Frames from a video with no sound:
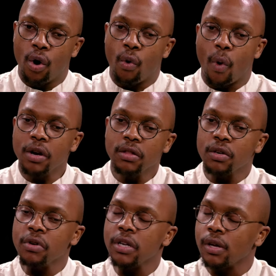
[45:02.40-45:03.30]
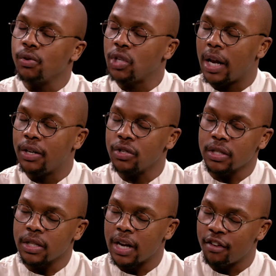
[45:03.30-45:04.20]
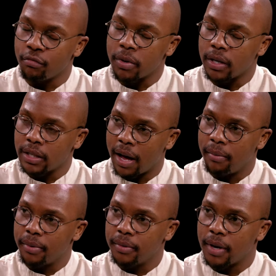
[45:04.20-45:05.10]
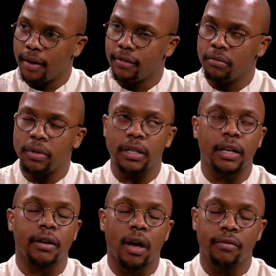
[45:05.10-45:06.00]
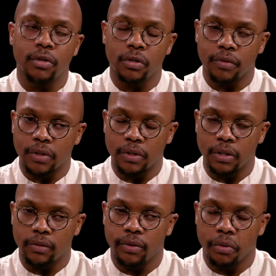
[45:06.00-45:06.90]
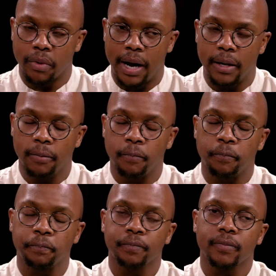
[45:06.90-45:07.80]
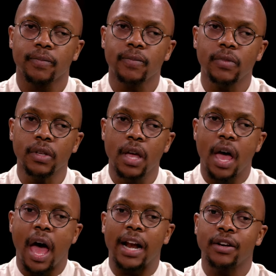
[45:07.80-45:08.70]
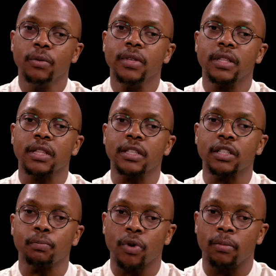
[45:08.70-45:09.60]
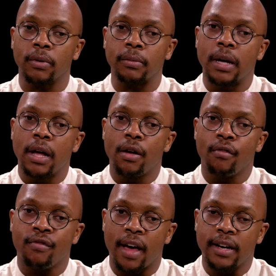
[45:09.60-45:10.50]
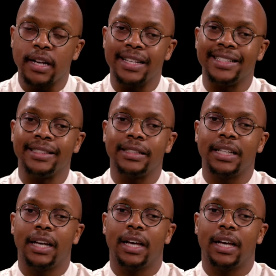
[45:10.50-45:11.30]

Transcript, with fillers: One of the critical challenges that I've picked up, having been at Harvard University for a while, and I don't think that this is a problem that is